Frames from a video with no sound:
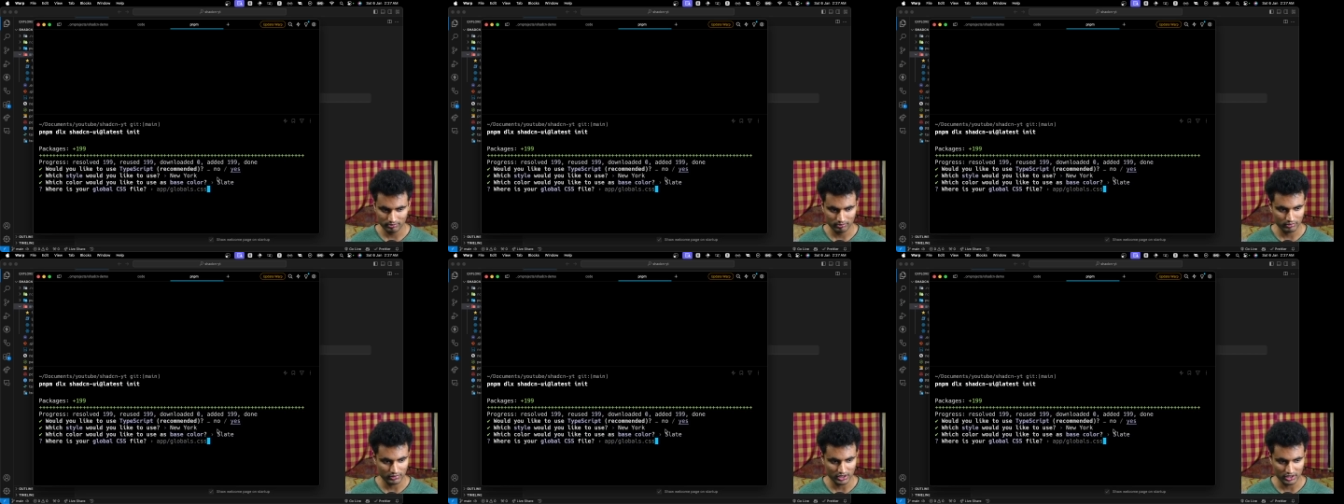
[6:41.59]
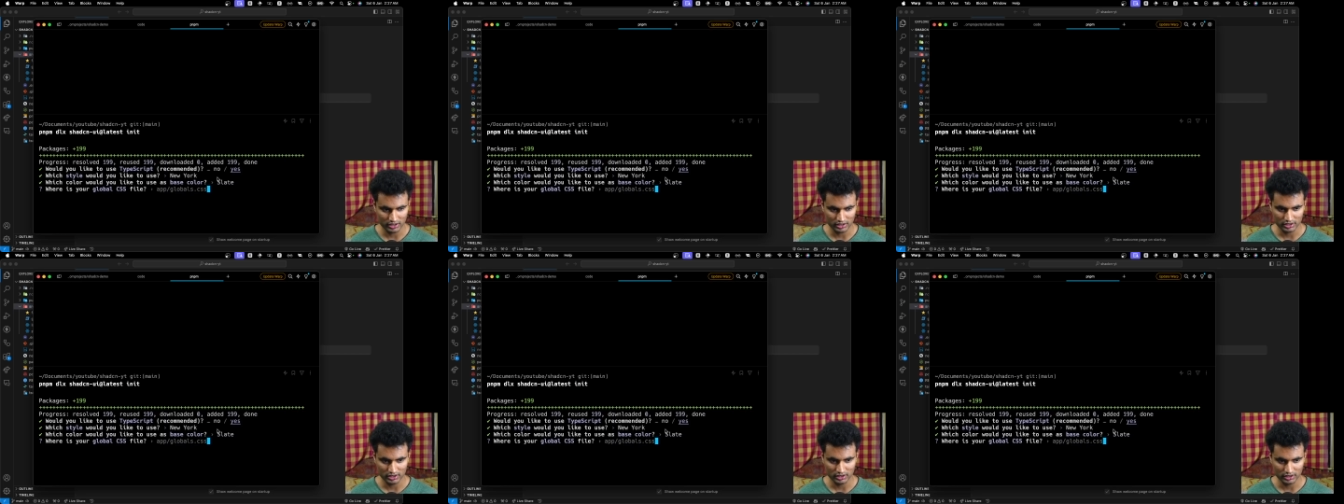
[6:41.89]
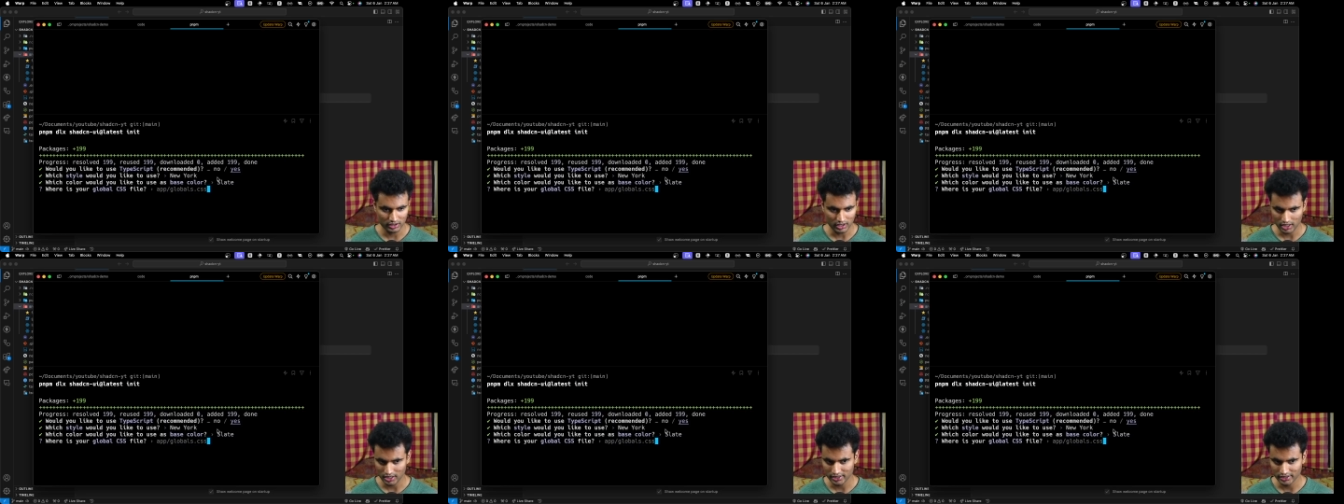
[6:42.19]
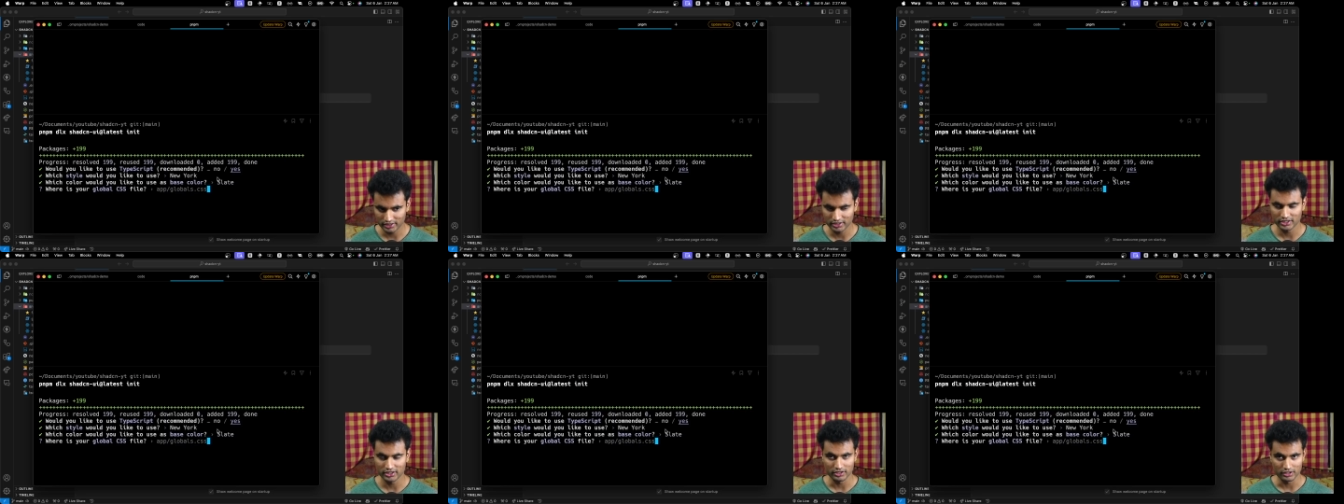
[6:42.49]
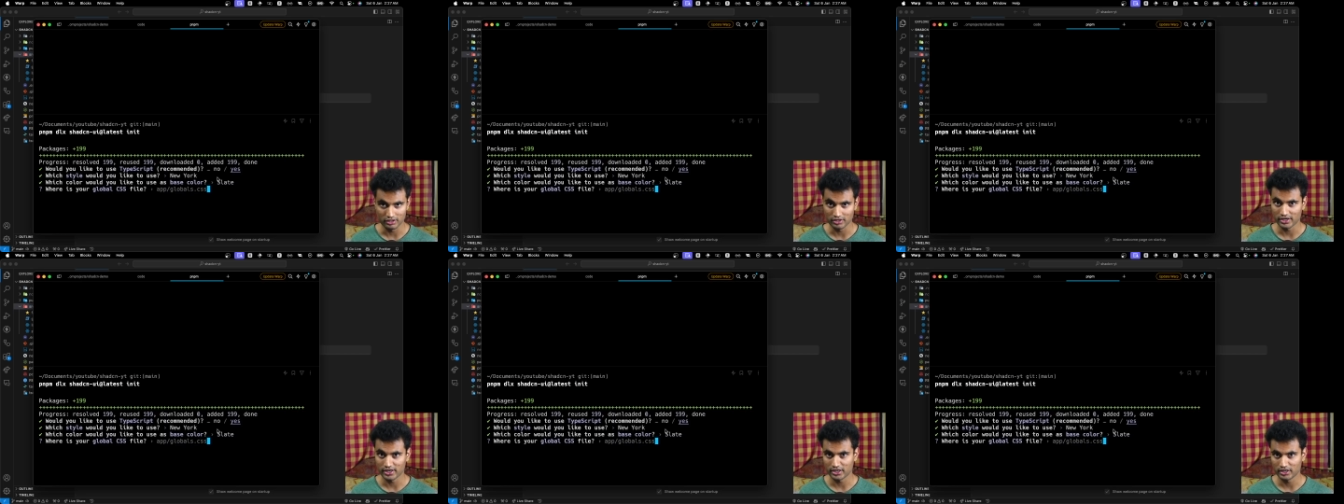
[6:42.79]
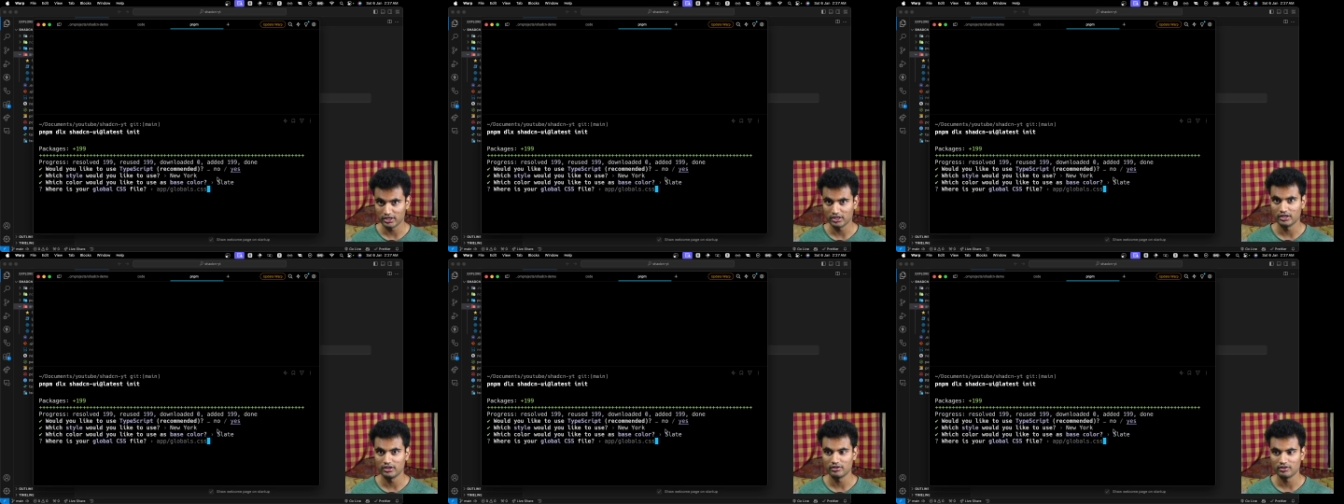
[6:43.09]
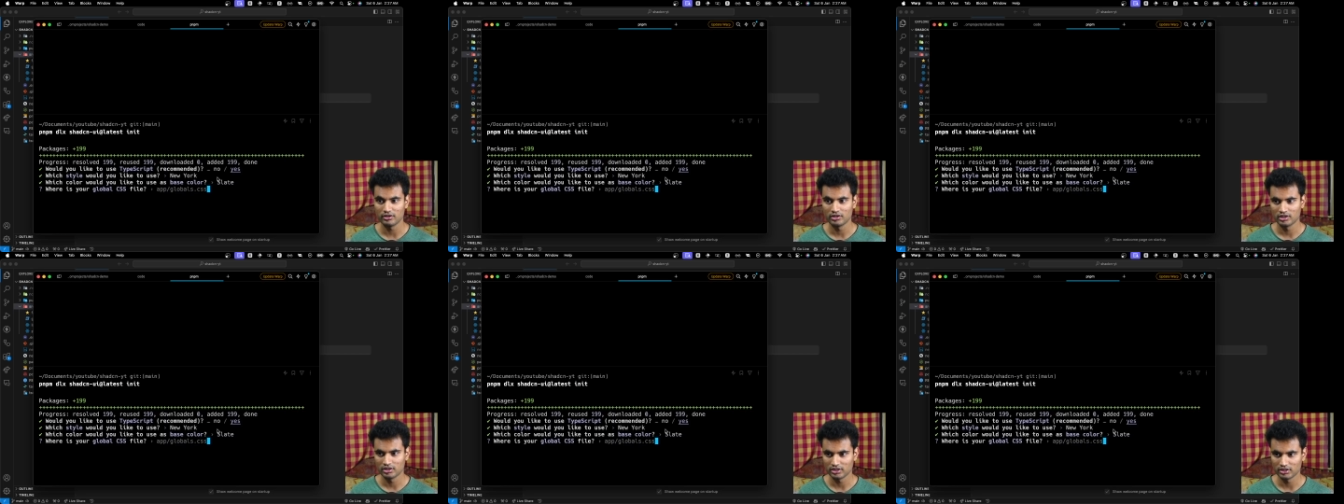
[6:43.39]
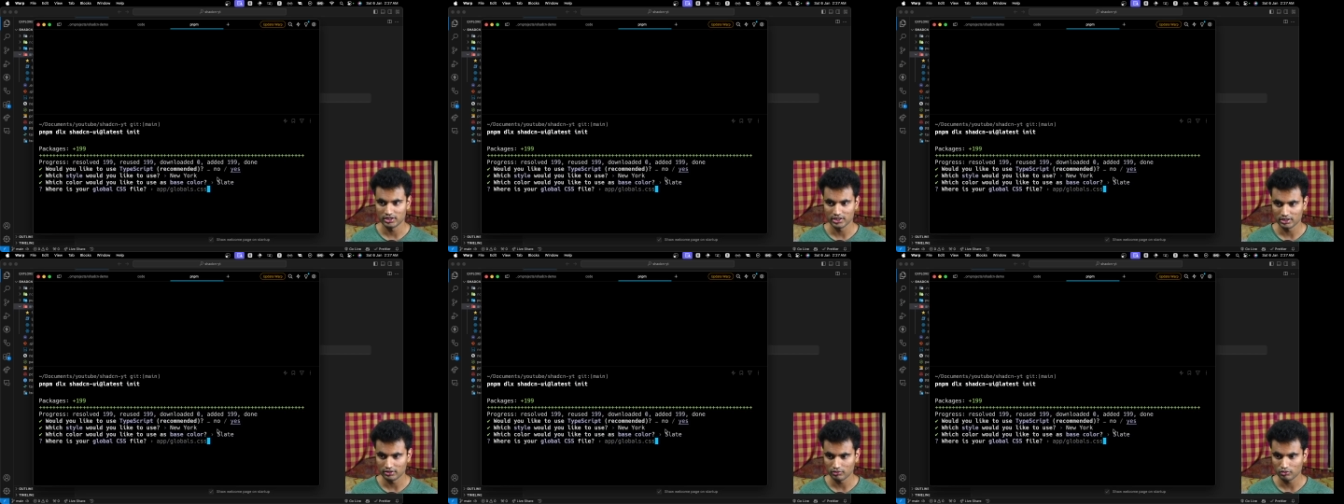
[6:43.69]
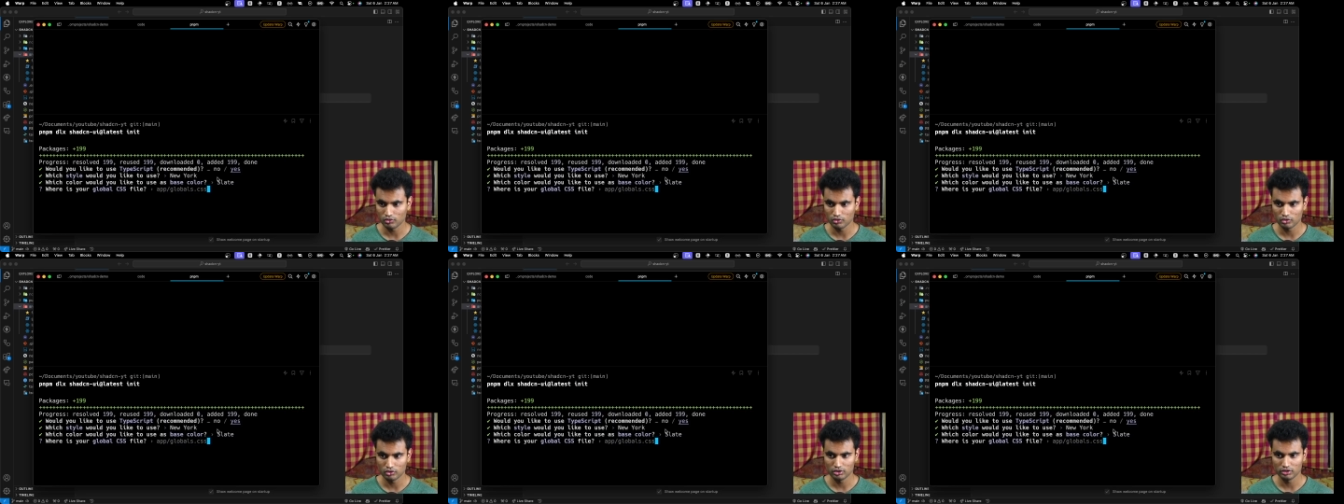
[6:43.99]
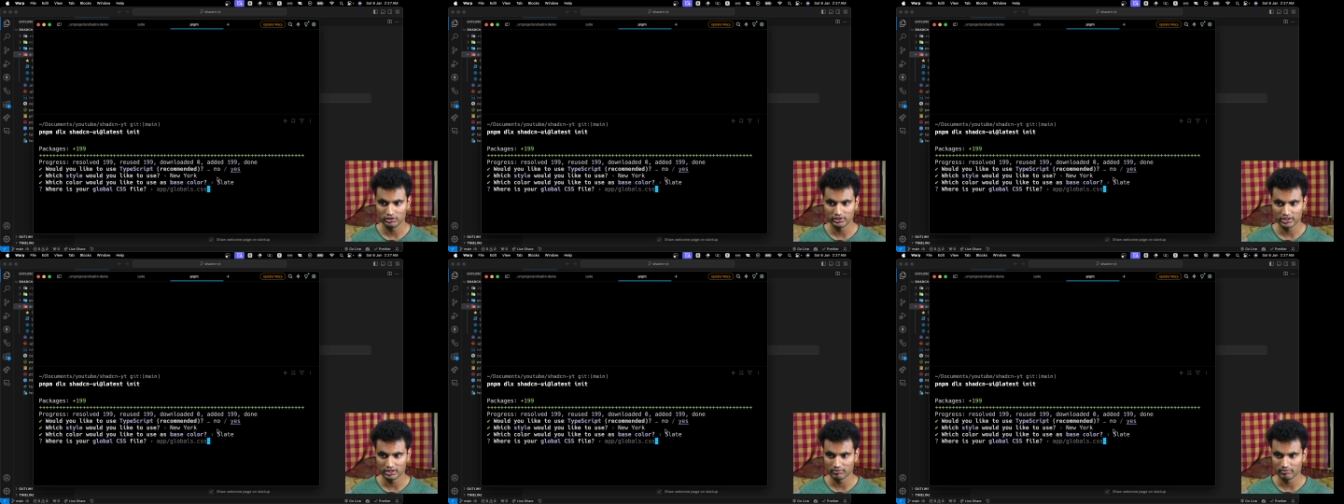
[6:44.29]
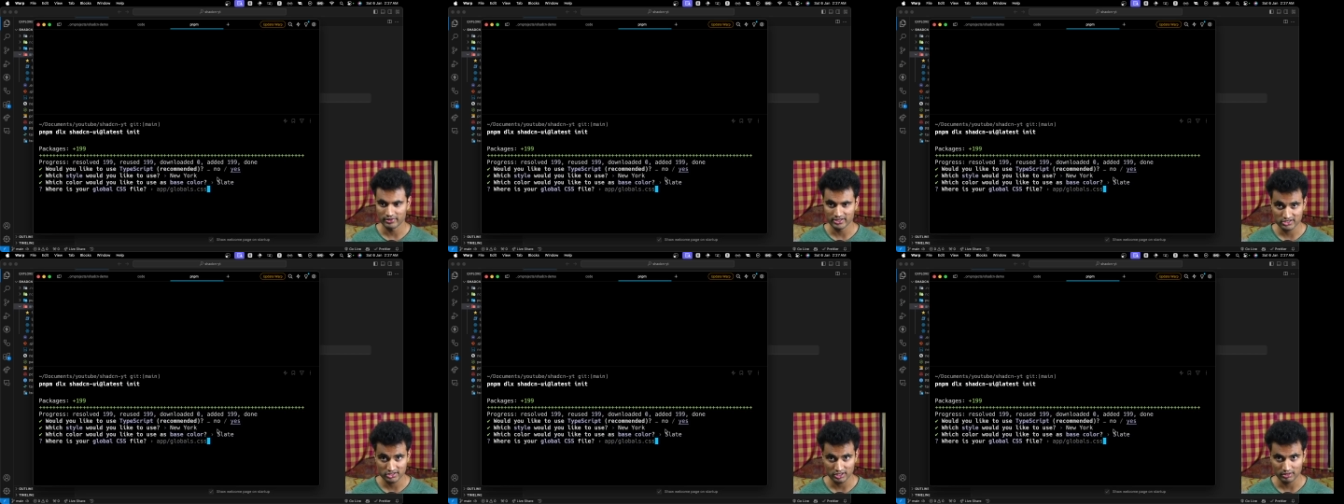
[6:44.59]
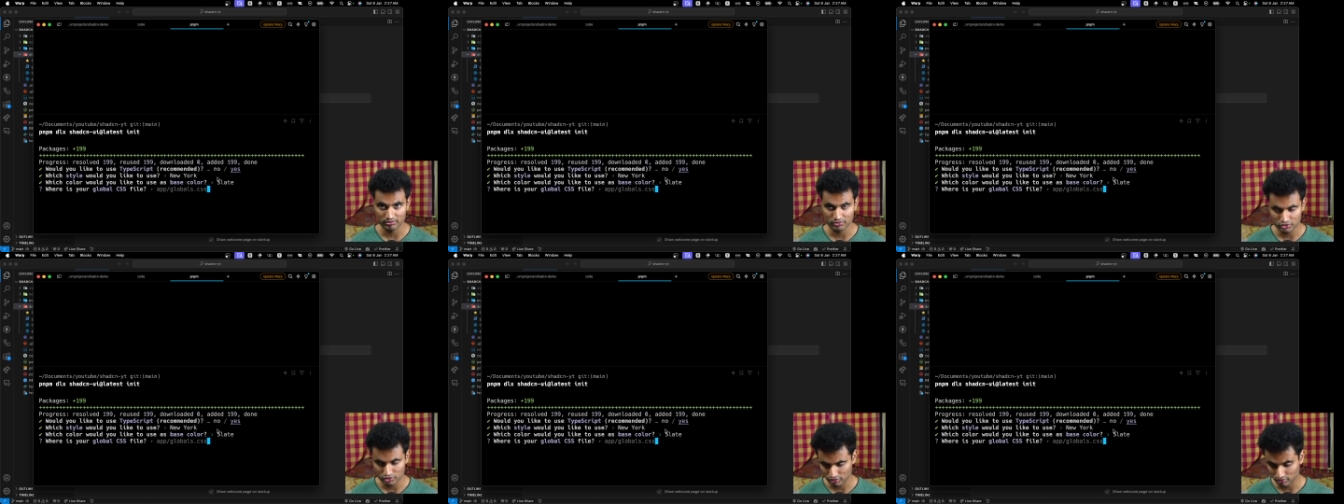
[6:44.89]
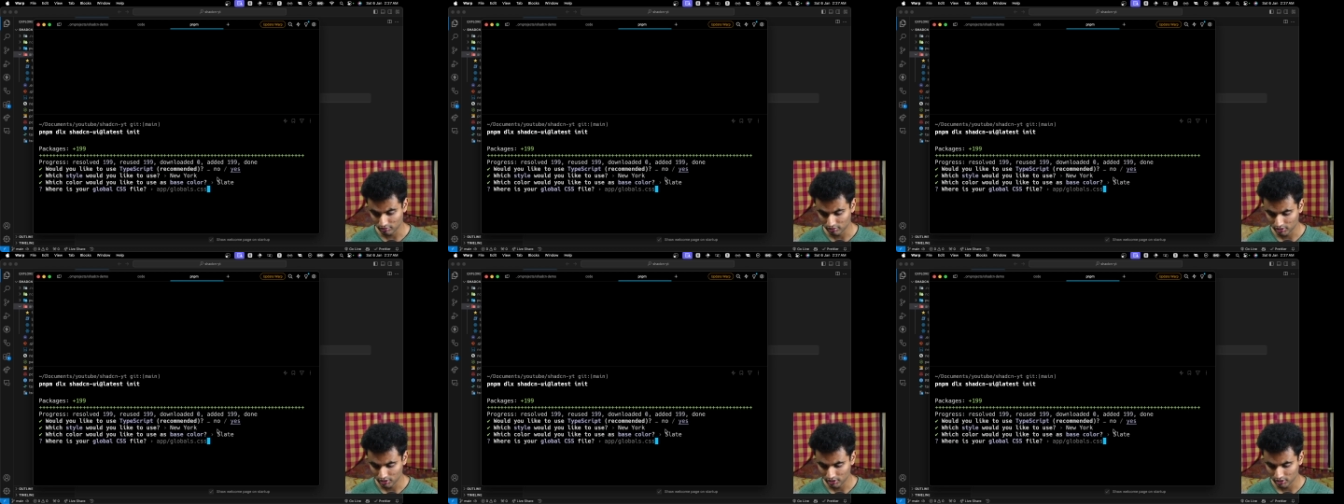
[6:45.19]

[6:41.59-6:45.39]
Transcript: but nah, it didn't, and the whole thing messed up. So